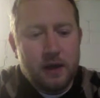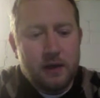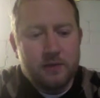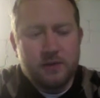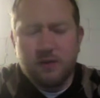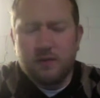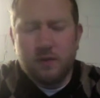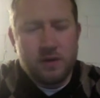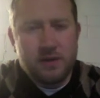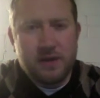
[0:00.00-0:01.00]
So
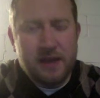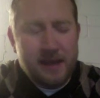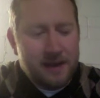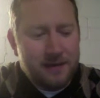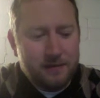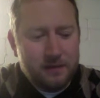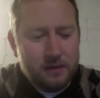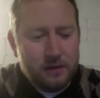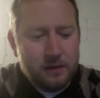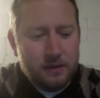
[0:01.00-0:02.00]
fortunate to have
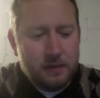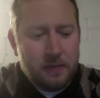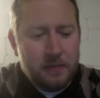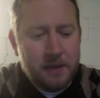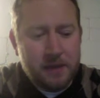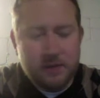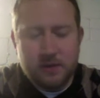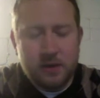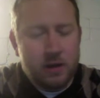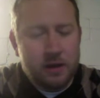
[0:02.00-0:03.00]
Pastor
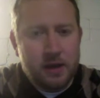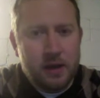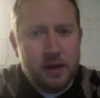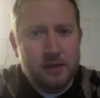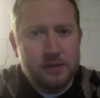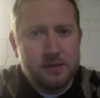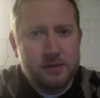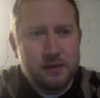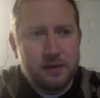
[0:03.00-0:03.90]
Charlie Collins